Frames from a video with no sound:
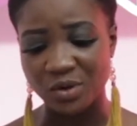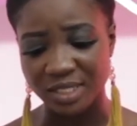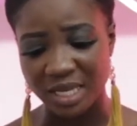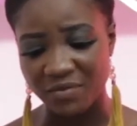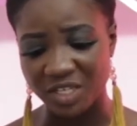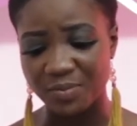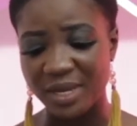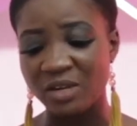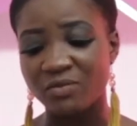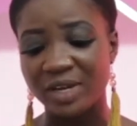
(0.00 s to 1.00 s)
or service
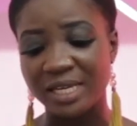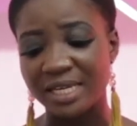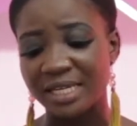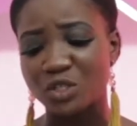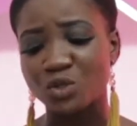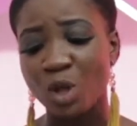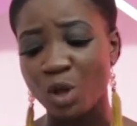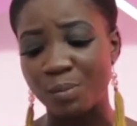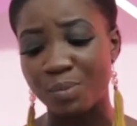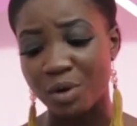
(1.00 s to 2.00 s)
being rendered is
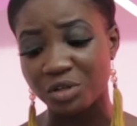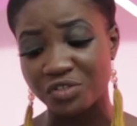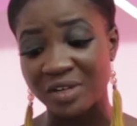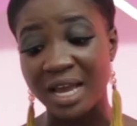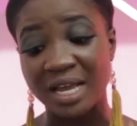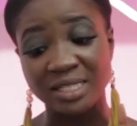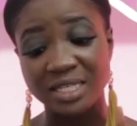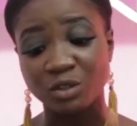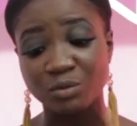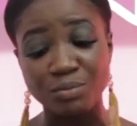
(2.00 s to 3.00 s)
not compulsory
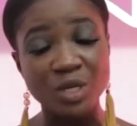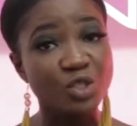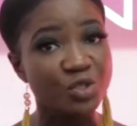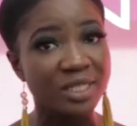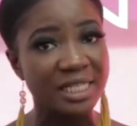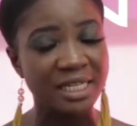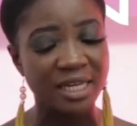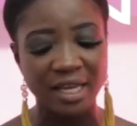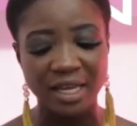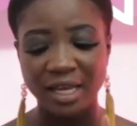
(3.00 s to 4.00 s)
until mutually,